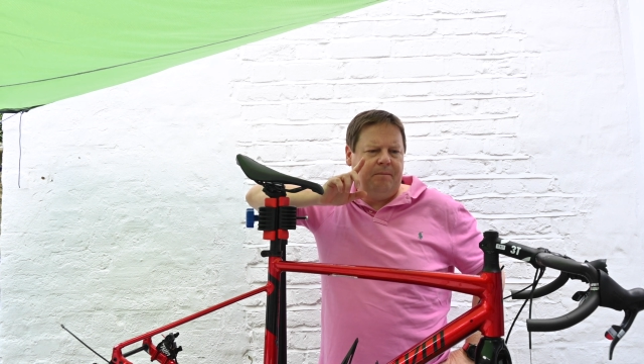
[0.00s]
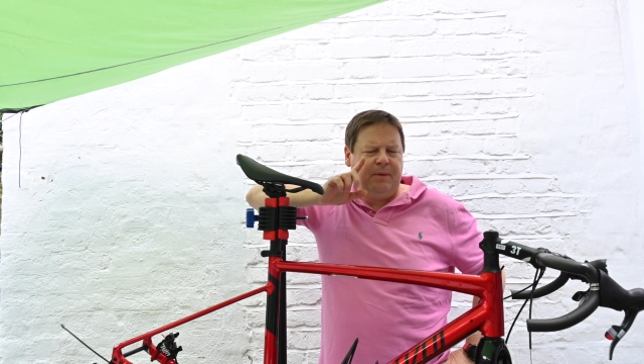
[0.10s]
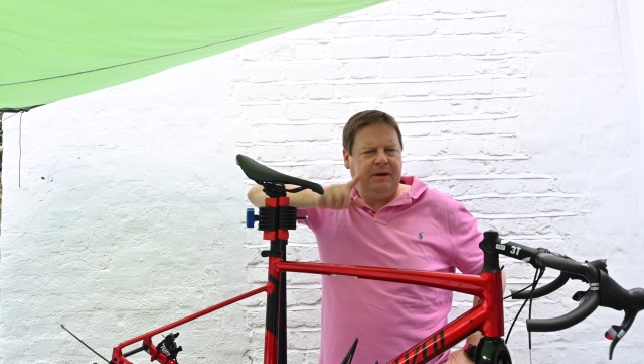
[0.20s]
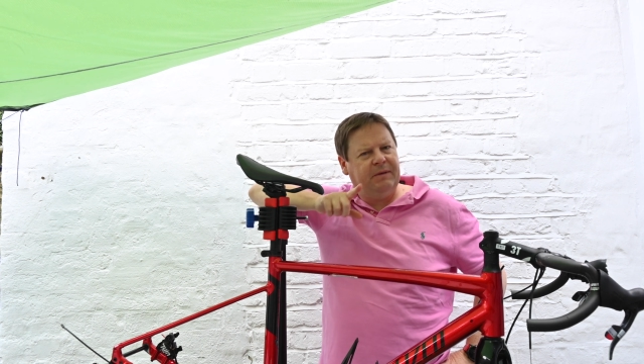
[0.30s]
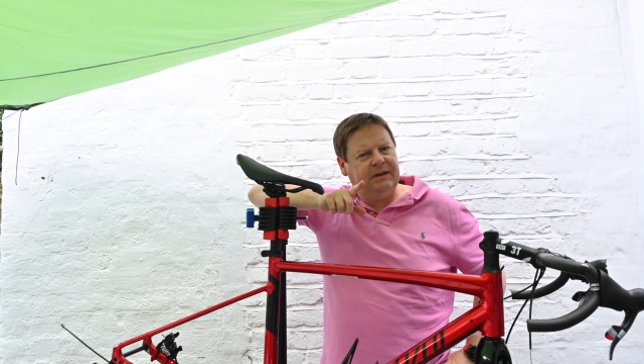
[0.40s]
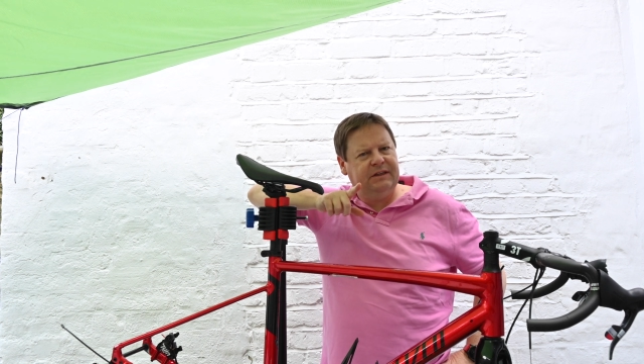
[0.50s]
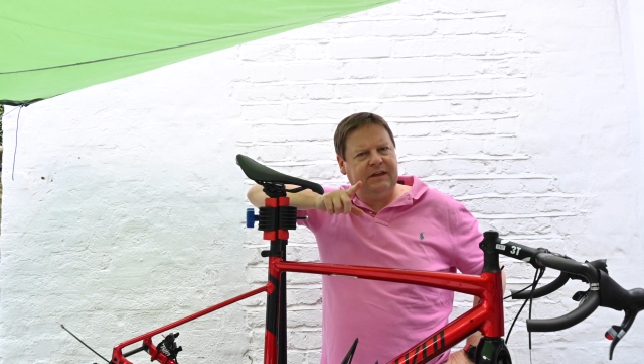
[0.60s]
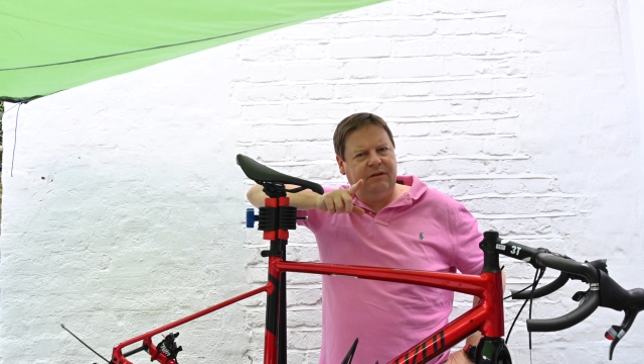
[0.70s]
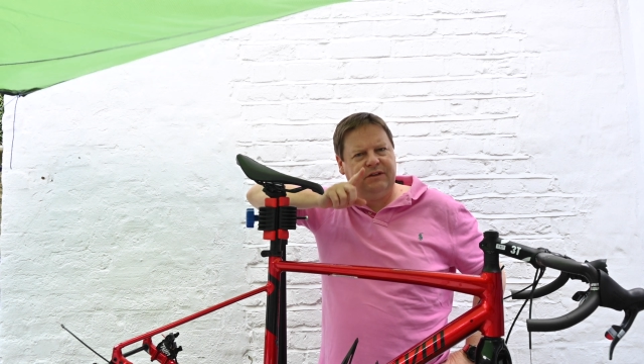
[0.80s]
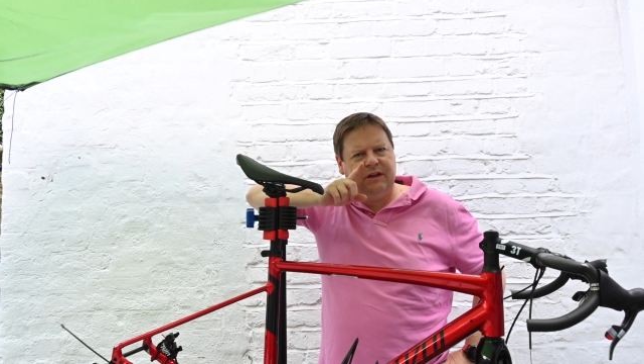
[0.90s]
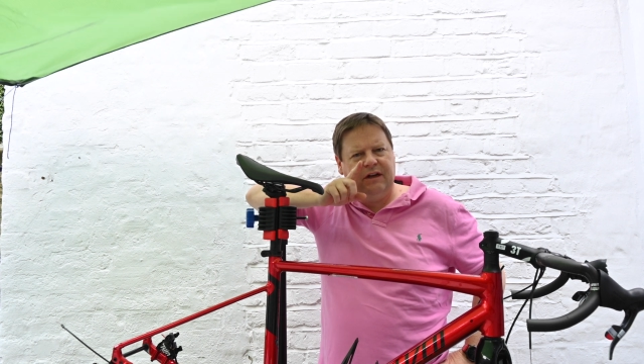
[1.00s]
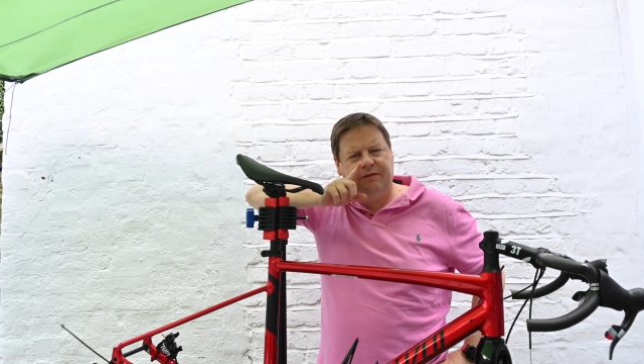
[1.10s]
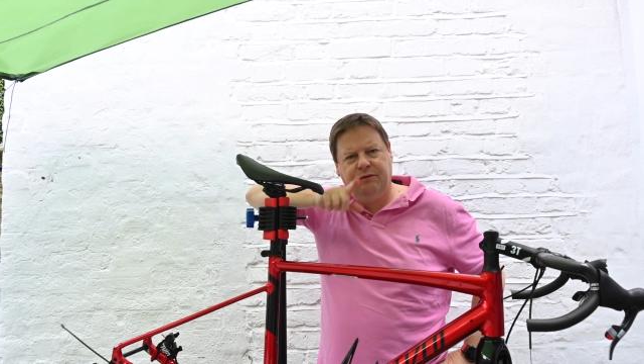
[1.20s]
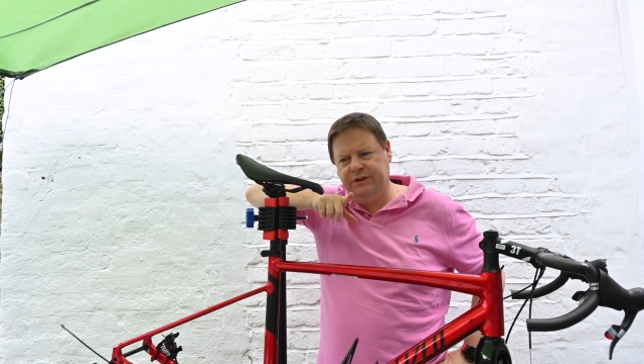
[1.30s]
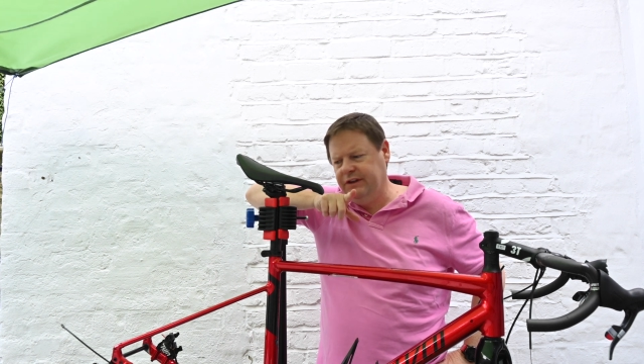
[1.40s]
But it maxes out at a
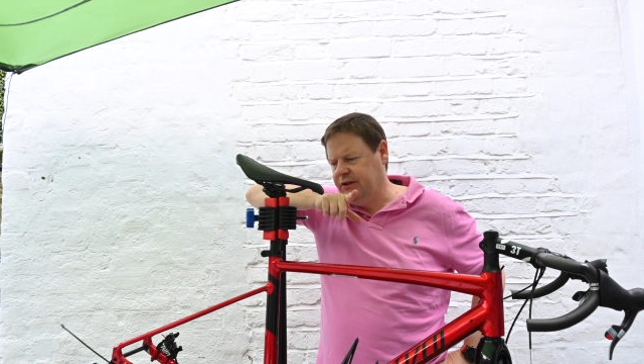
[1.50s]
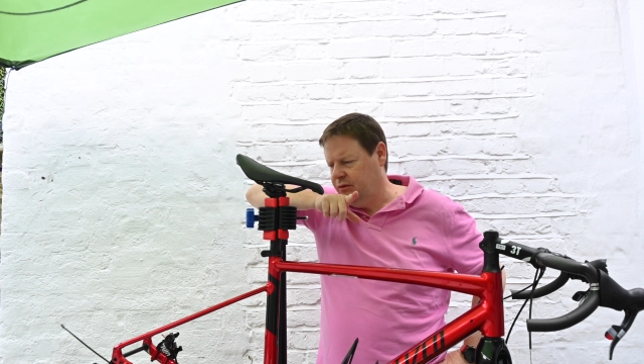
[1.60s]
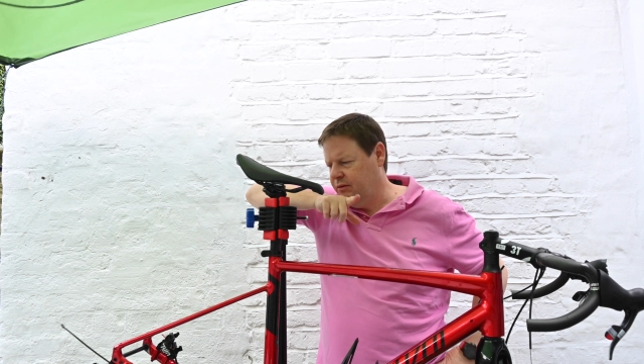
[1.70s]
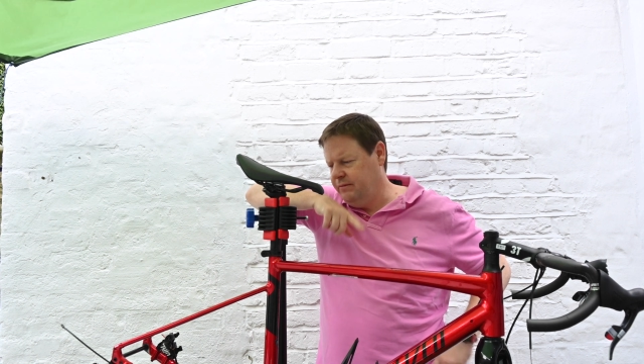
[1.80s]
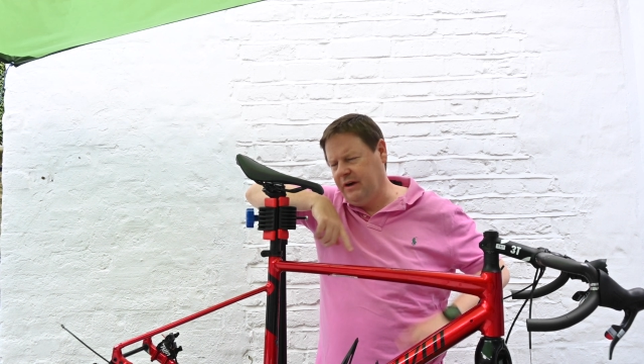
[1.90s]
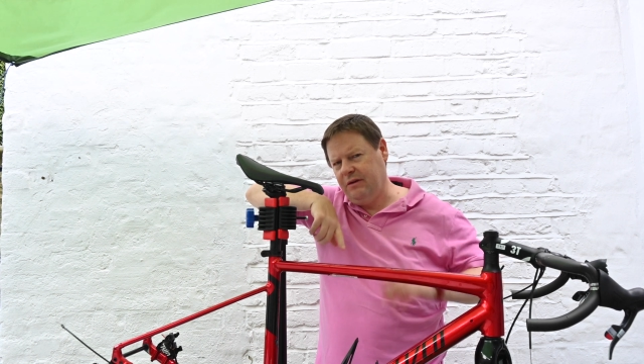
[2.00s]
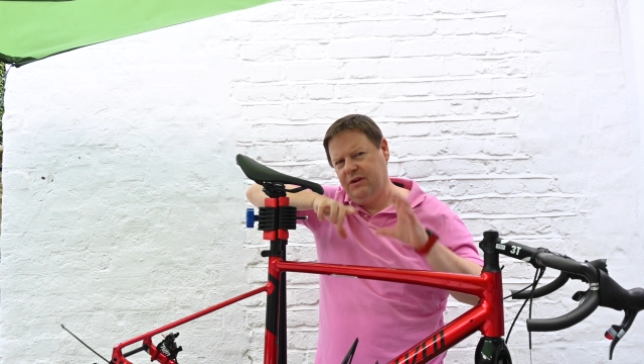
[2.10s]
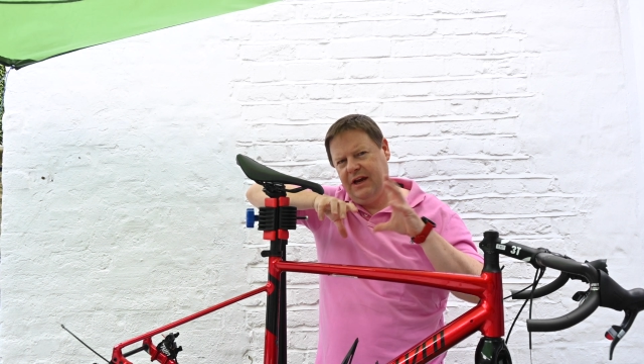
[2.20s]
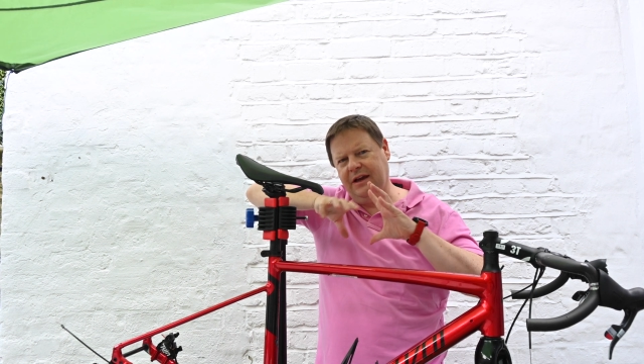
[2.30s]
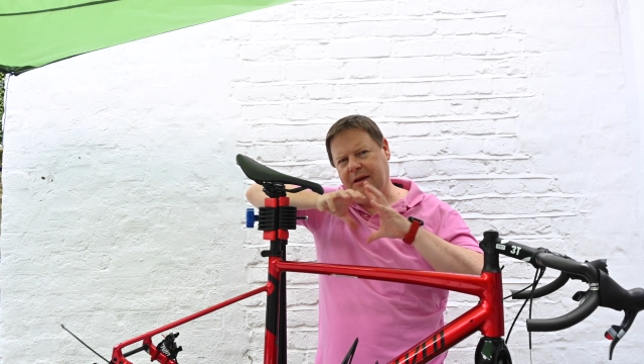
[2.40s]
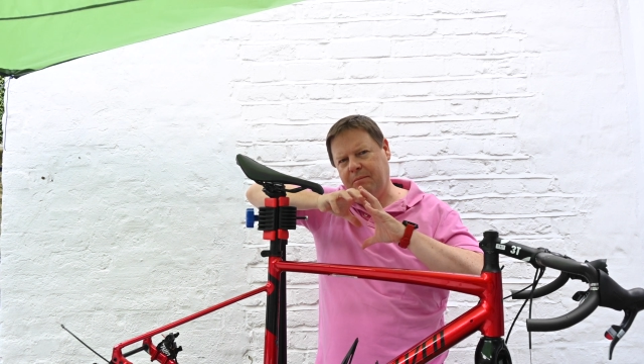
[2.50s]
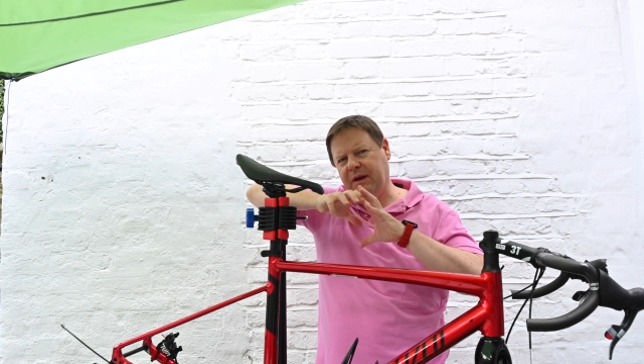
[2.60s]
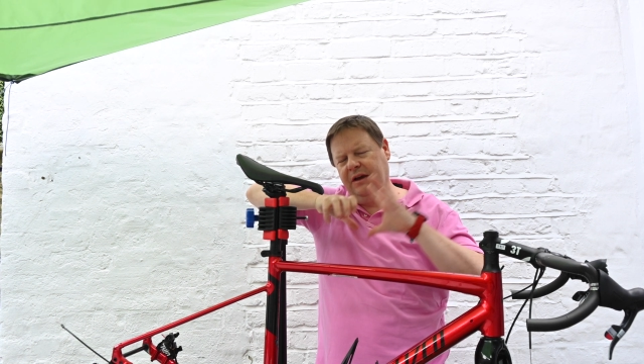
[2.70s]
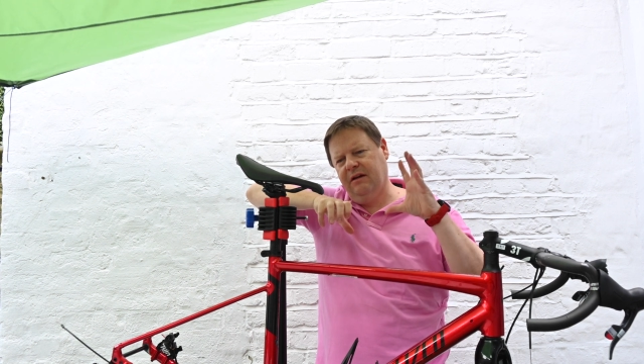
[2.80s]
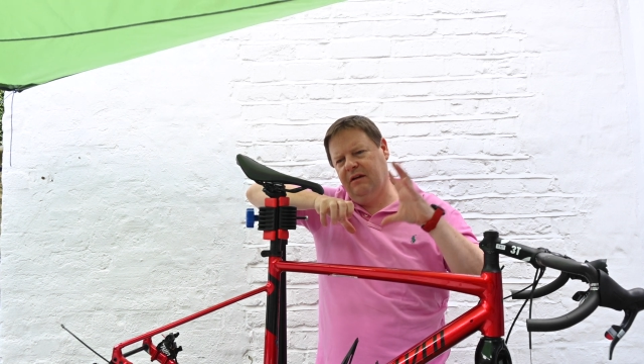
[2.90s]
42. Now you can get
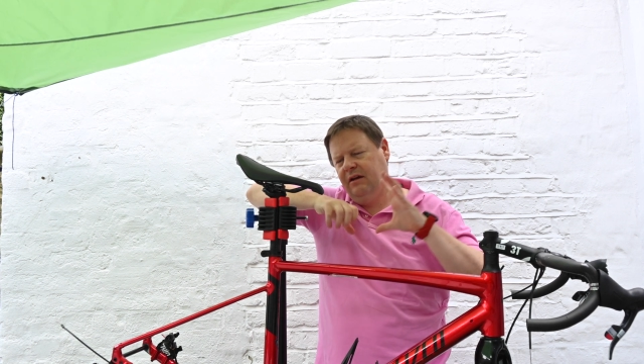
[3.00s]
bigger.